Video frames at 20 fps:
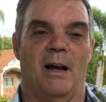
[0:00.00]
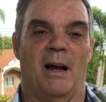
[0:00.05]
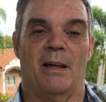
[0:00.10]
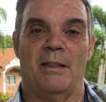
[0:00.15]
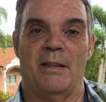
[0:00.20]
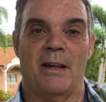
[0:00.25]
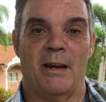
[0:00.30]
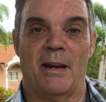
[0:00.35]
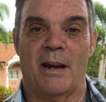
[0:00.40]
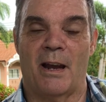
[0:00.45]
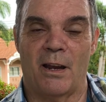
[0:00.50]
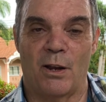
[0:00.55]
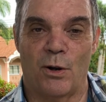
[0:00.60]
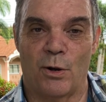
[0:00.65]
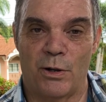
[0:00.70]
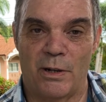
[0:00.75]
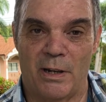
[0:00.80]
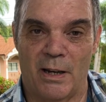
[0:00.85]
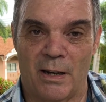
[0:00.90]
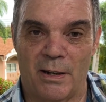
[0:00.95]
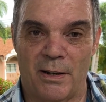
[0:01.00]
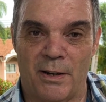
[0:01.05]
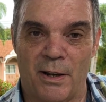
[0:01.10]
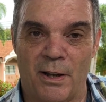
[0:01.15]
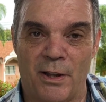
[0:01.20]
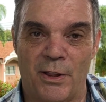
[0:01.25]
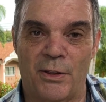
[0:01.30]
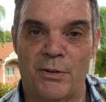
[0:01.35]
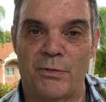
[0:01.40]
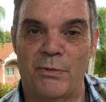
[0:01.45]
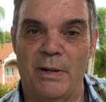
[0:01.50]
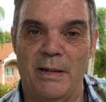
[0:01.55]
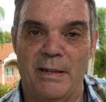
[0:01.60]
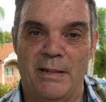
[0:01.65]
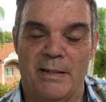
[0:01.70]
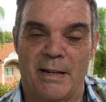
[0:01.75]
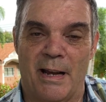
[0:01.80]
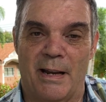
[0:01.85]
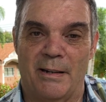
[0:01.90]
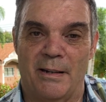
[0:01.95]
And then I only had three
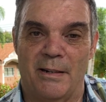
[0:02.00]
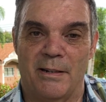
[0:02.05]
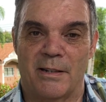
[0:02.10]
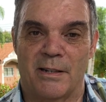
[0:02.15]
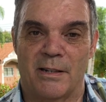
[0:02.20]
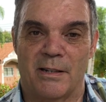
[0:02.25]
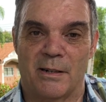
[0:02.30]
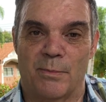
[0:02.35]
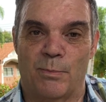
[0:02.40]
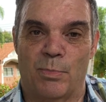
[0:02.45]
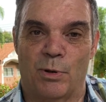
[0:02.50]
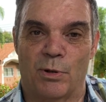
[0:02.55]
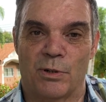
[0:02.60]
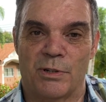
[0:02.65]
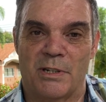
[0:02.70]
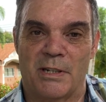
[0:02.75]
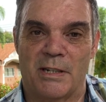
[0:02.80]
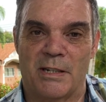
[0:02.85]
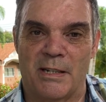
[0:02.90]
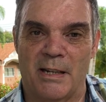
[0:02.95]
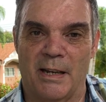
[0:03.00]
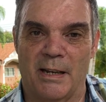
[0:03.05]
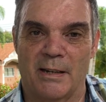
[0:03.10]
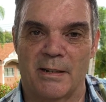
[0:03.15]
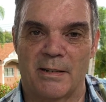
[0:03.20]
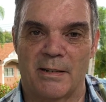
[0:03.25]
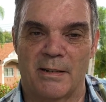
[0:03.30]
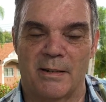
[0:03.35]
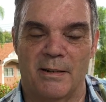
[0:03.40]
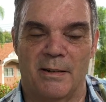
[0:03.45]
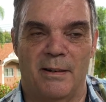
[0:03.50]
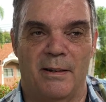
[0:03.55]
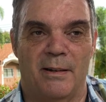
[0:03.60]
tenants as opposed to six.